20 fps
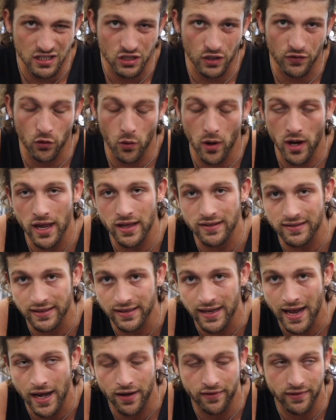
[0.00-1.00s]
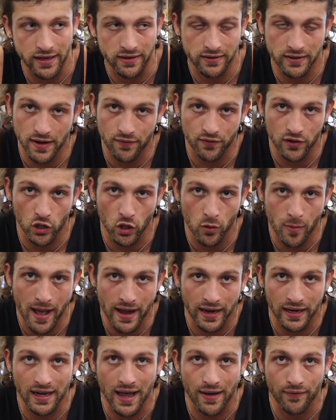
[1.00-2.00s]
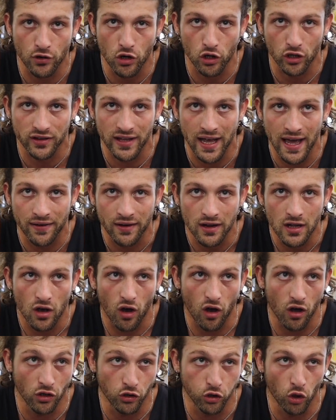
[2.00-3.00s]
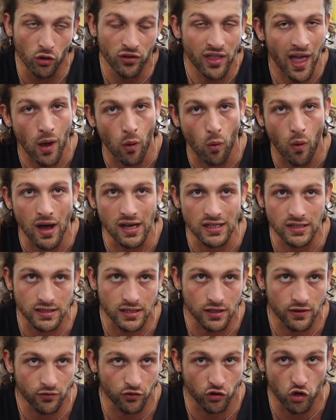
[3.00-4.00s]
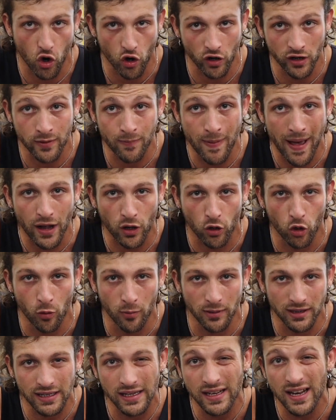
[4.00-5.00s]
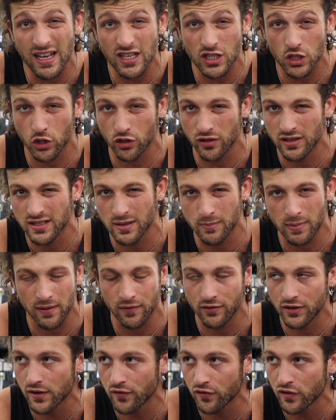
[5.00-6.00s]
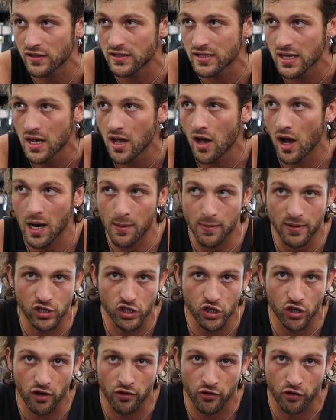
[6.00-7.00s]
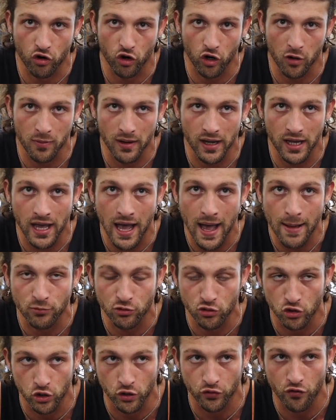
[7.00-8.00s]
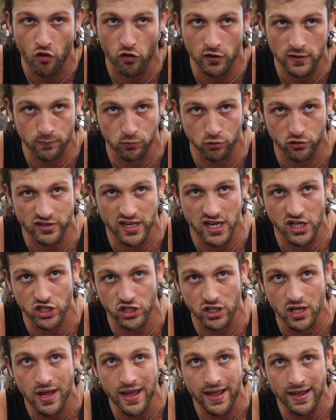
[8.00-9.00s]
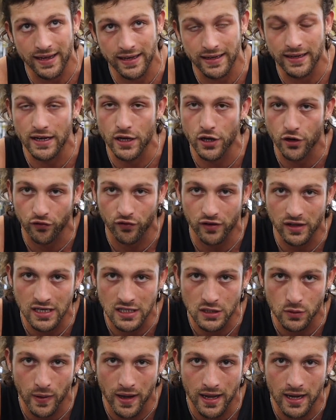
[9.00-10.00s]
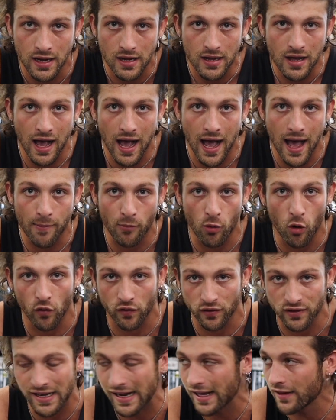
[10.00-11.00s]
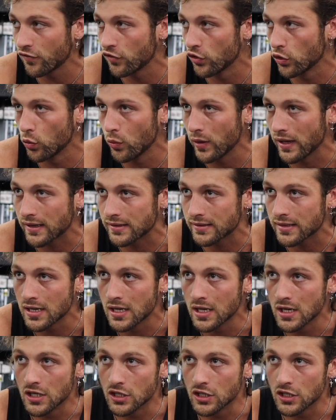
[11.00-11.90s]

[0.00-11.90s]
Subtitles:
So if you want to see that, then definitely go back and have a look at that. Although that was recorded back home in Nina, so there is a bit of a difference. I'll make sure I record my shoulder focused push session in here for you as well over the next few weeks.